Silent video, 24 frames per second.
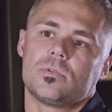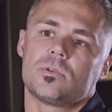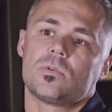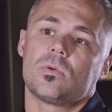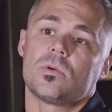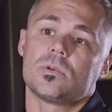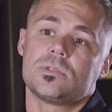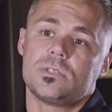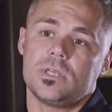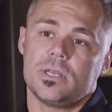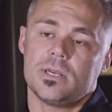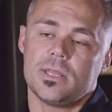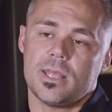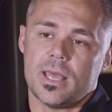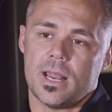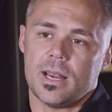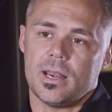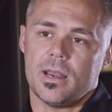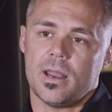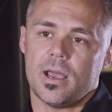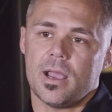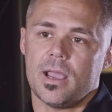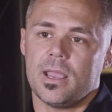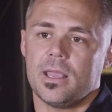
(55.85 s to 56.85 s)
towards the end of
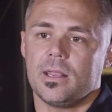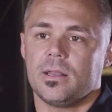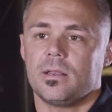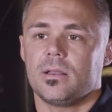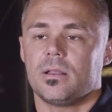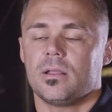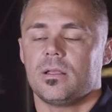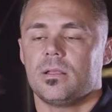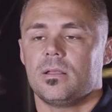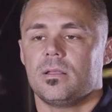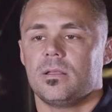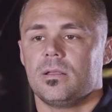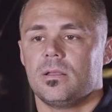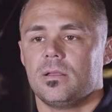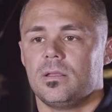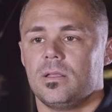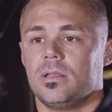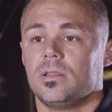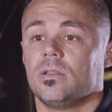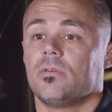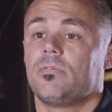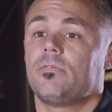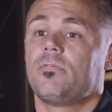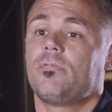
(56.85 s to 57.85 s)
that night.
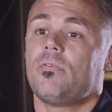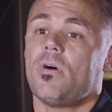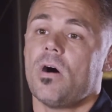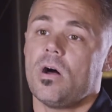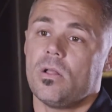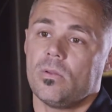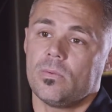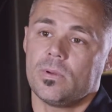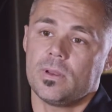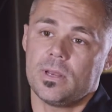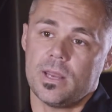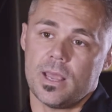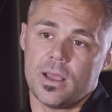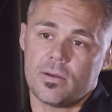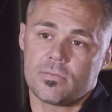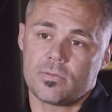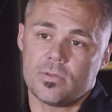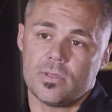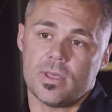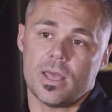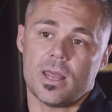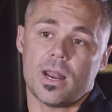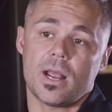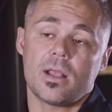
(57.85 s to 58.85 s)
In the following day
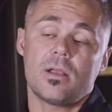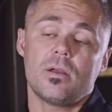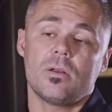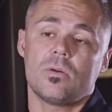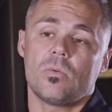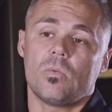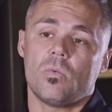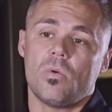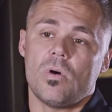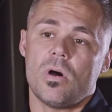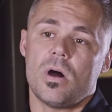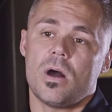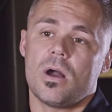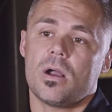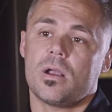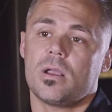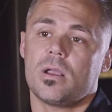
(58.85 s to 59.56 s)
after that, I couldn't walk.